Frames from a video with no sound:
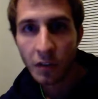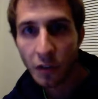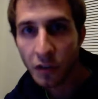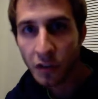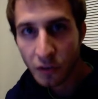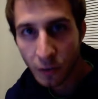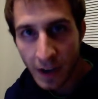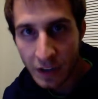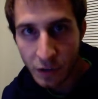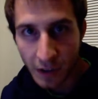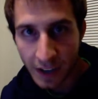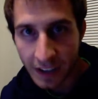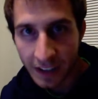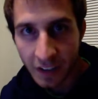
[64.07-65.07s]
So strength
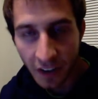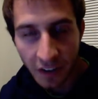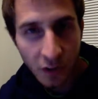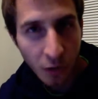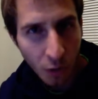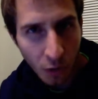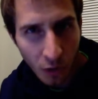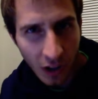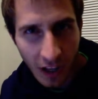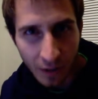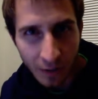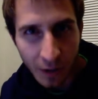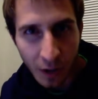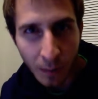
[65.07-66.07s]
training doesn't do a whole
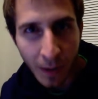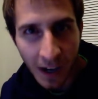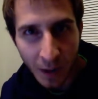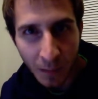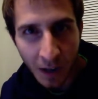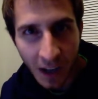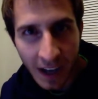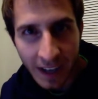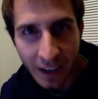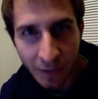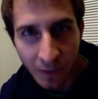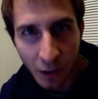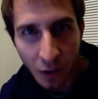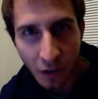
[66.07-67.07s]
lot for your bottom line
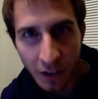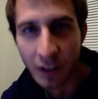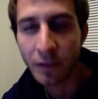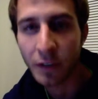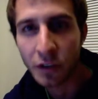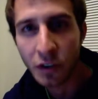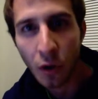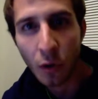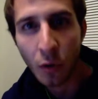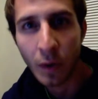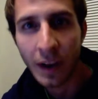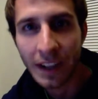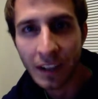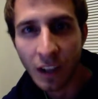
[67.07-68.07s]
if you're looking for total
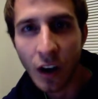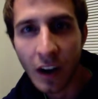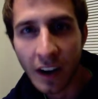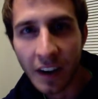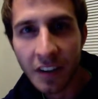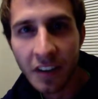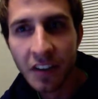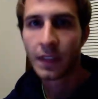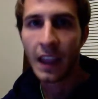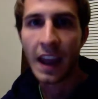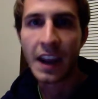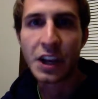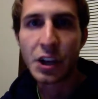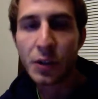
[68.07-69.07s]
weight loss.
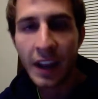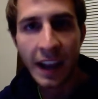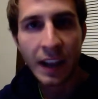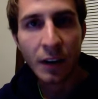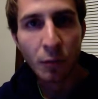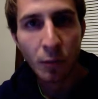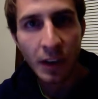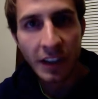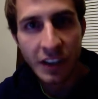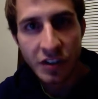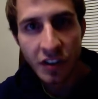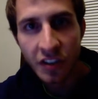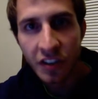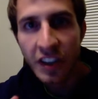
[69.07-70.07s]
And you can't really
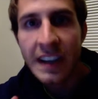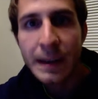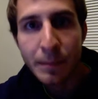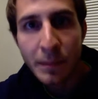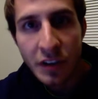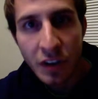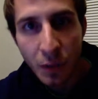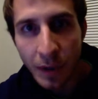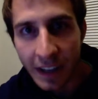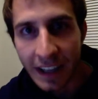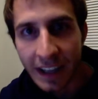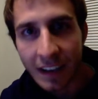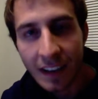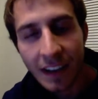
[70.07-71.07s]
just keep doing
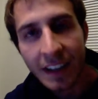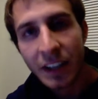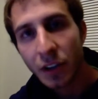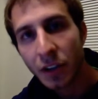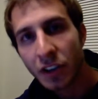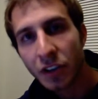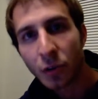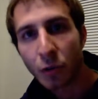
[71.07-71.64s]
it like you can do